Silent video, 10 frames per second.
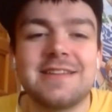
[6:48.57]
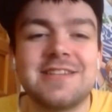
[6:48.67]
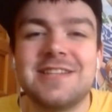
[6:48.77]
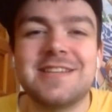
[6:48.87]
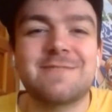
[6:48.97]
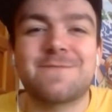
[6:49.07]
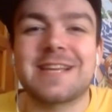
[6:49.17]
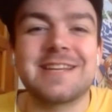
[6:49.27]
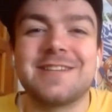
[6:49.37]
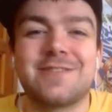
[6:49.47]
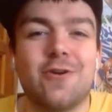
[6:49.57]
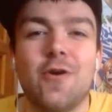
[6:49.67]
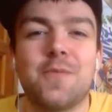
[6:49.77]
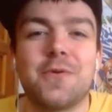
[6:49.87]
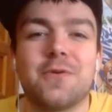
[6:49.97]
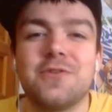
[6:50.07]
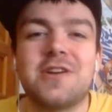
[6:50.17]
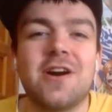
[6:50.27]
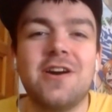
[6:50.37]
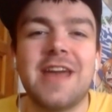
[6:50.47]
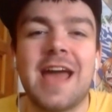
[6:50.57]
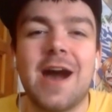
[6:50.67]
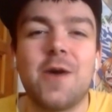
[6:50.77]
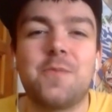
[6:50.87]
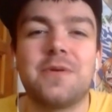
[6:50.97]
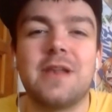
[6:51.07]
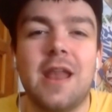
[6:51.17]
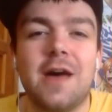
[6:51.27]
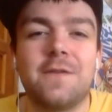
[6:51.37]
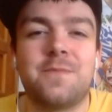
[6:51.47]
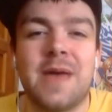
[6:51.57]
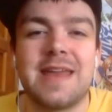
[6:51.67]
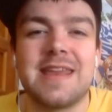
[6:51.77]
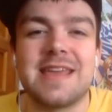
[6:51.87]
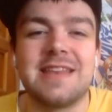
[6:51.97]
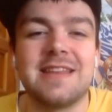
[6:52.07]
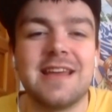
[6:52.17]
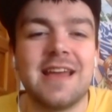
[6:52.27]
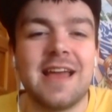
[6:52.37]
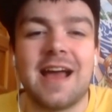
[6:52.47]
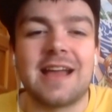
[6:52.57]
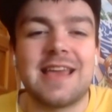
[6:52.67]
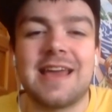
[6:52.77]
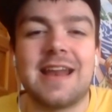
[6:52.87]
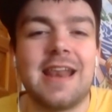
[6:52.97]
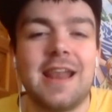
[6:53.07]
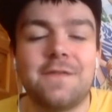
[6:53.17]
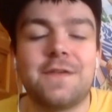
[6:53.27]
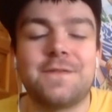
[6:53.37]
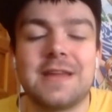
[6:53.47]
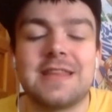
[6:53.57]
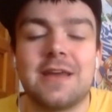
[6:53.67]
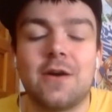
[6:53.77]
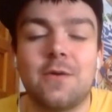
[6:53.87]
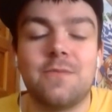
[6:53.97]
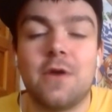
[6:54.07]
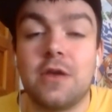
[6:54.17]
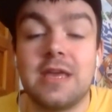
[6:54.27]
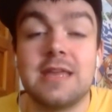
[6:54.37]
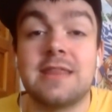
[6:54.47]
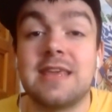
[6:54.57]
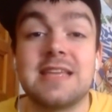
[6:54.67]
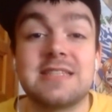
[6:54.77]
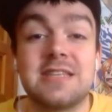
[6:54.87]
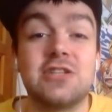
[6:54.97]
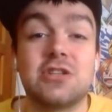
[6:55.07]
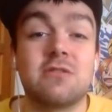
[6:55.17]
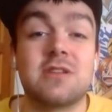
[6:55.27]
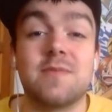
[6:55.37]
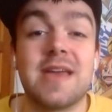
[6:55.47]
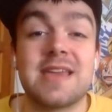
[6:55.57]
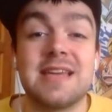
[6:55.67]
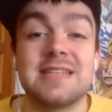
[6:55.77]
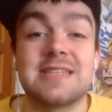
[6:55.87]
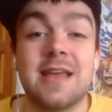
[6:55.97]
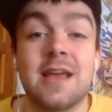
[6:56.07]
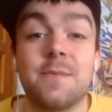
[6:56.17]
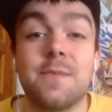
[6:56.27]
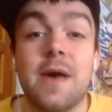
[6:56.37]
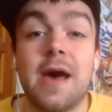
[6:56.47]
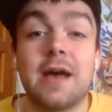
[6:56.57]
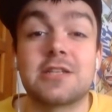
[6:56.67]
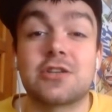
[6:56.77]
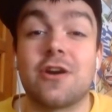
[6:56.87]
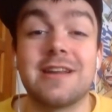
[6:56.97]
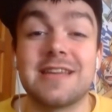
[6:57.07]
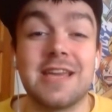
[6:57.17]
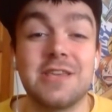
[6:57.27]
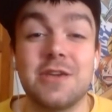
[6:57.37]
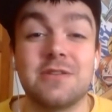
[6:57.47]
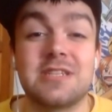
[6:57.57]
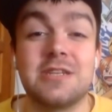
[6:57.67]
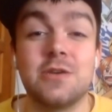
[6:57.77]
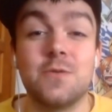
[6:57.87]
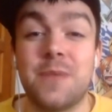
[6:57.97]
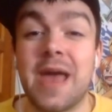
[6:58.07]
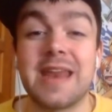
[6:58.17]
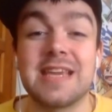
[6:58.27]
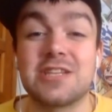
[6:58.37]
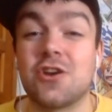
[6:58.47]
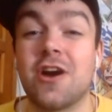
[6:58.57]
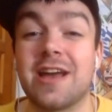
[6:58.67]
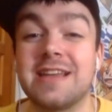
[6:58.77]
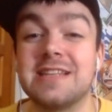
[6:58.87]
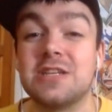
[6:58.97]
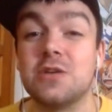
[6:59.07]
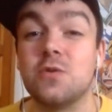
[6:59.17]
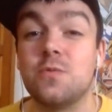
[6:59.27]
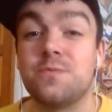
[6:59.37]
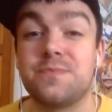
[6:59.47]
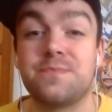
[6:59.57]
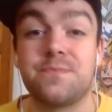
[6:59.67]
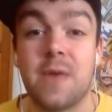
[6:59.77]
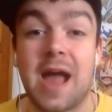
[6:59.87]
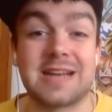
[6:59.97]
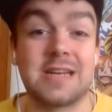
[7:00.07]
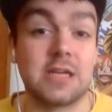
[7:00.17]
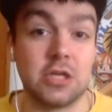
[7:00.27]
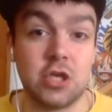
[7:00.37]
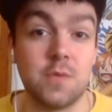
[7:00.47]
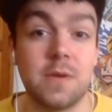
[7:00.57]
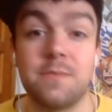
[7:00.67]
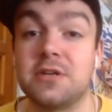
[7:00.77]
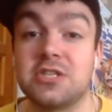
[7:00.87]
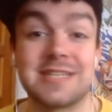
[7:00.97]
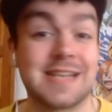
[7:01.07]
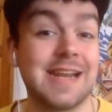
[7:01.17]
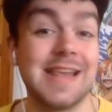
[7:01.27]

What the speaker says: she's just freaking adorable. You can't help but love Penny. And again, I love the fact that the instant joke to make is trying to get used to Penny trying to act like a human, but she's